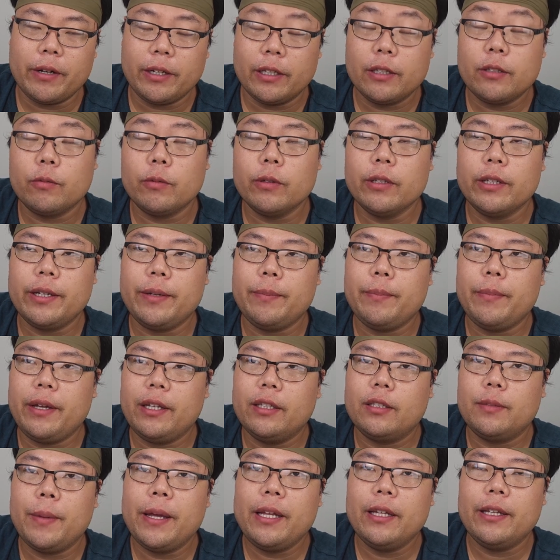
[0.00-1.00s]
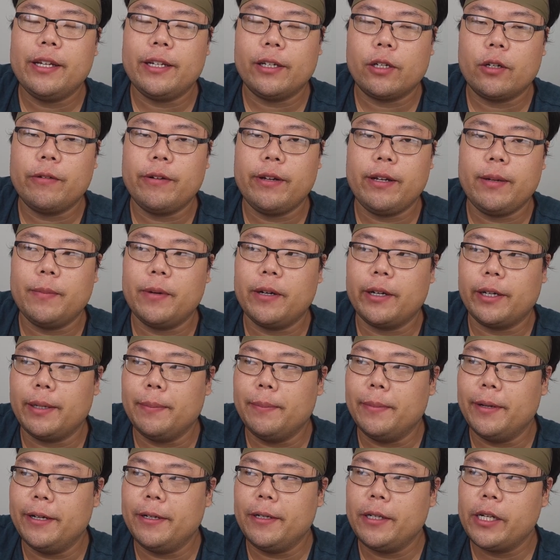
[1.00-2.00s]
It's mainly a Korean
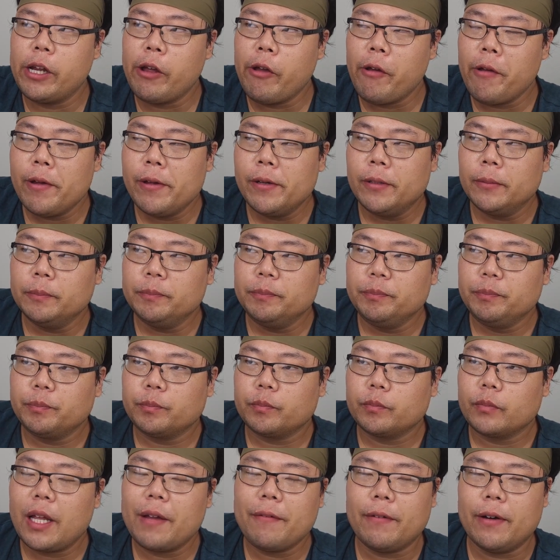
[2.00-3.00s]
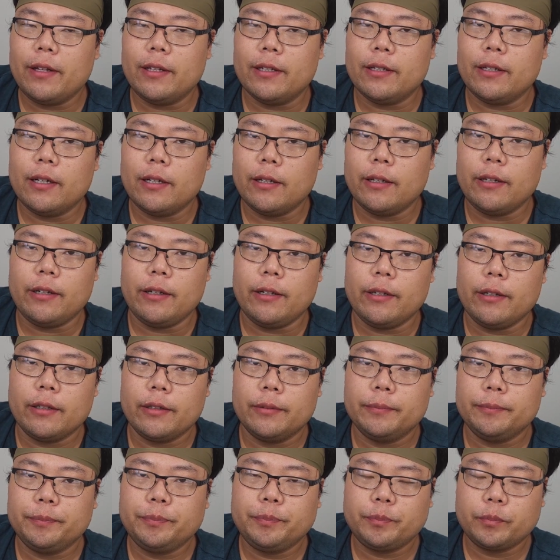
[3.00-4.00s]
market, but you have other
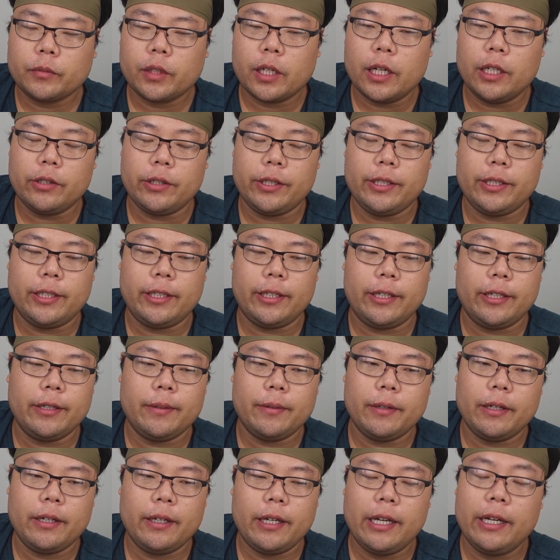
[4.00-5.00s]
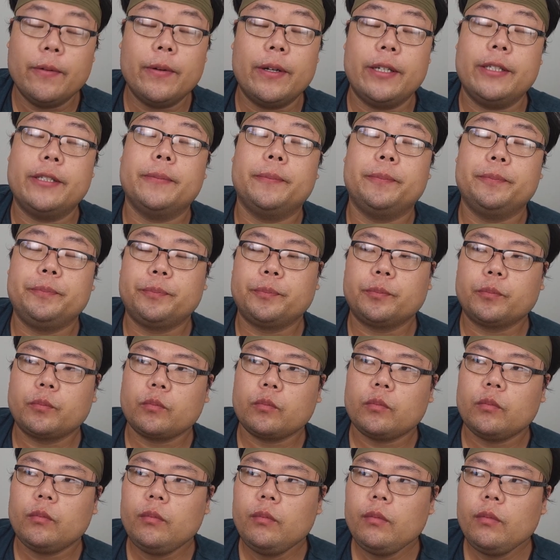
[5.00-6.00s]
countries in there. Anyways,
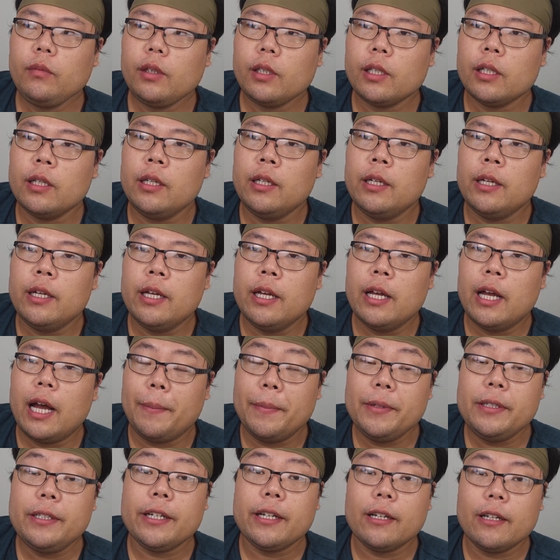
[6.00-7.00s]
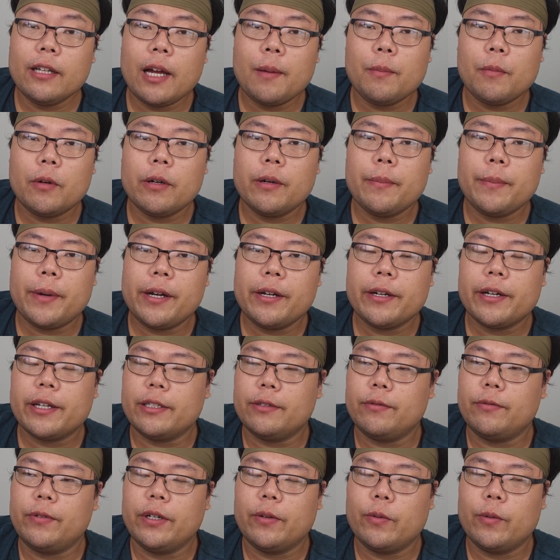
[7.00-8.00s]
I've been seeing a lot more
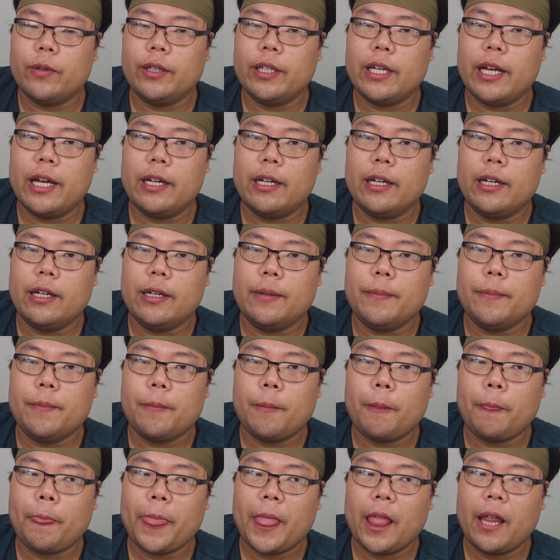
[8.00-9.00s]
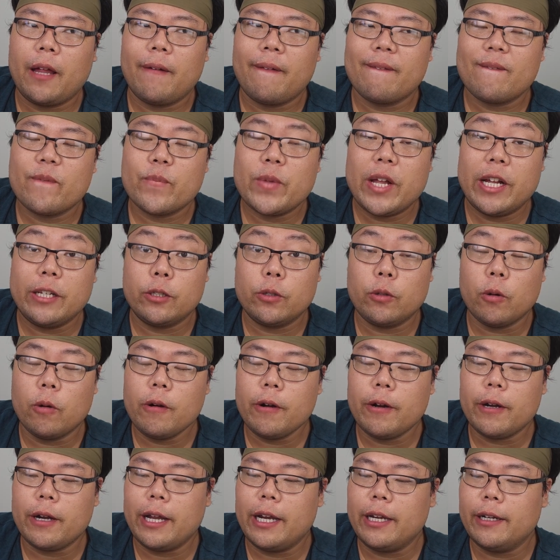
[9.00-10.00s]
Americans frequent that
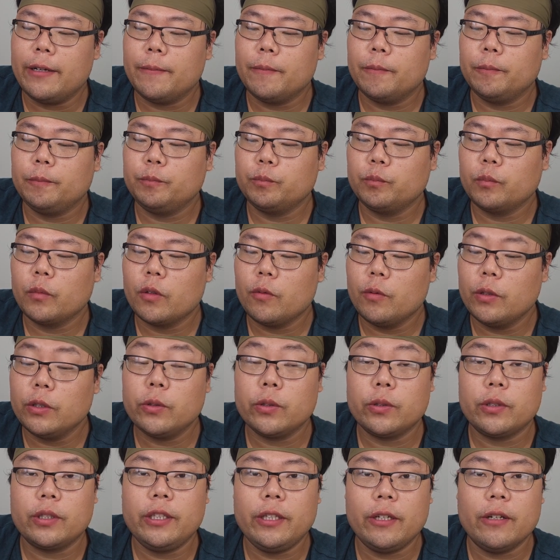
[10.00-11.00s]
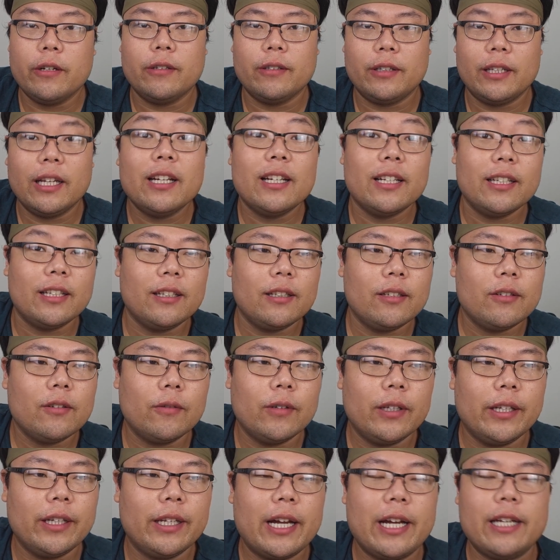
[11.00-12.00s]
store, and which was a
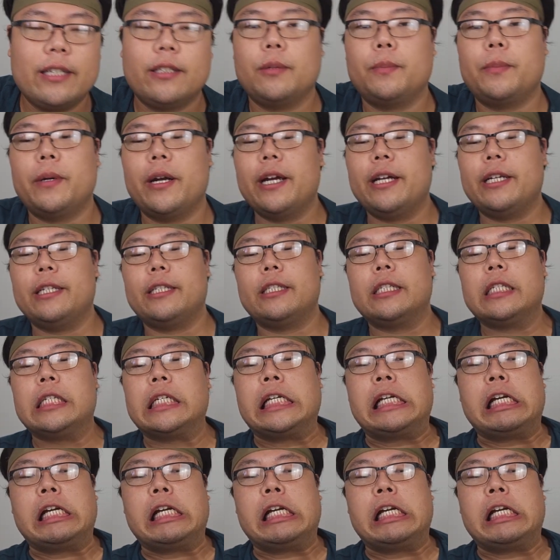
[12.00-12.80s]
really nice surprise.